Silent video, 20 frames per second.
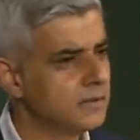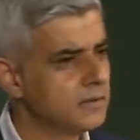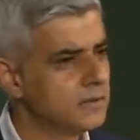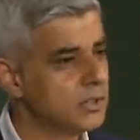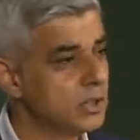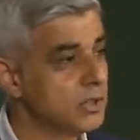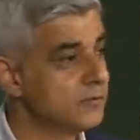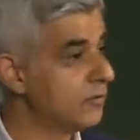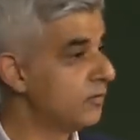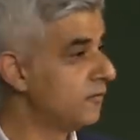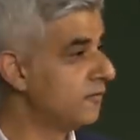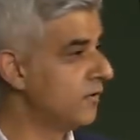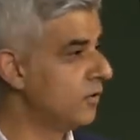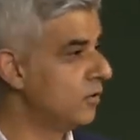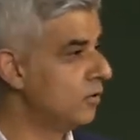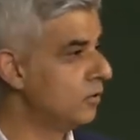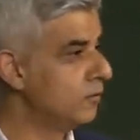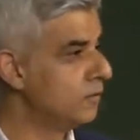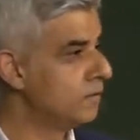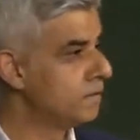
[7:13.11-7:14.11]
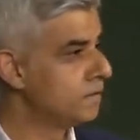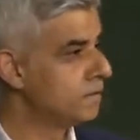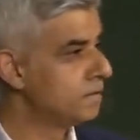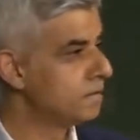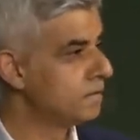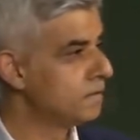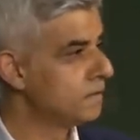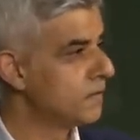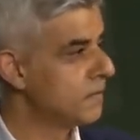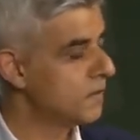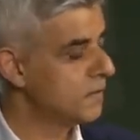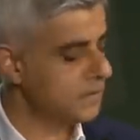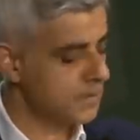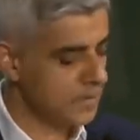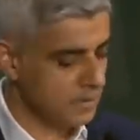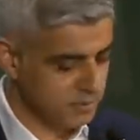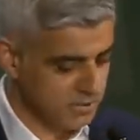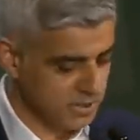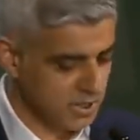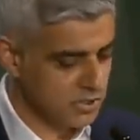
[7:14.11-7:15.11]
to fulfill
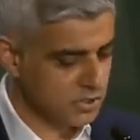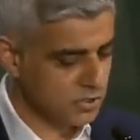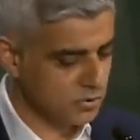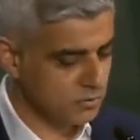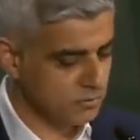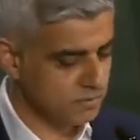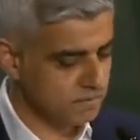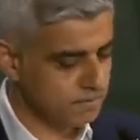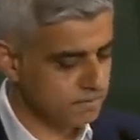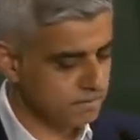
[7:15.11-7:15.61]
their potential.